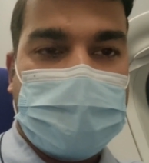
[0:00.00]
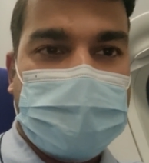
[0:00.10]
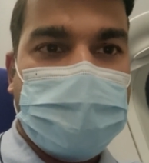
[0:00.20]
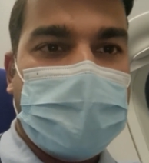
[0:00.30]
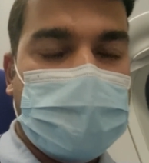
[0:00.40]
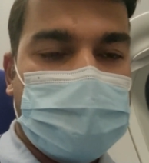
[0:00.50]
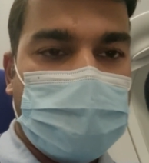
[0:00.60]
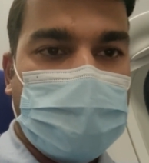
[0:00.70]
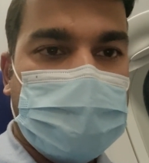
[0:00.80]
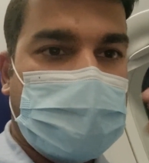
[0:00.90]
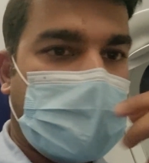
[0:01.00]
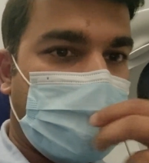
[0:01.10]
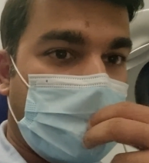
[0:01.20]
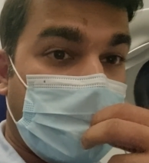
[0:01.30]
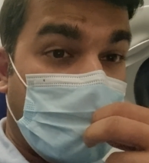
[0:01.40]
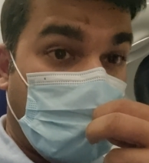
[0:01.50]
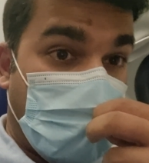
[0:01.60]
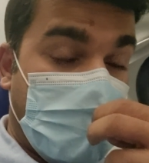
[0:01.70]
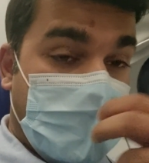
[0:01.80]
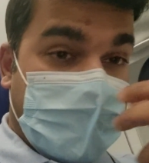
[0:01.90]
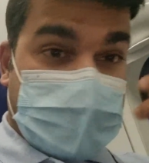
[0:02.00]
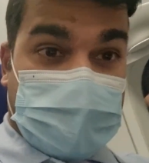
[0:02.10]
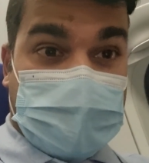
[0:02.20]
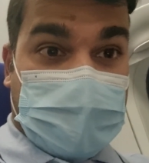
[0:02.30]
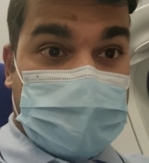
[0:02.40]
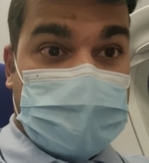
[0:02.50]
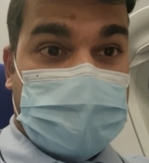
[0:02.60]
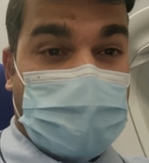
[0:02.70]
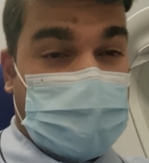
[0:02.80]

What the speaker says: it really shows how the crew sometimes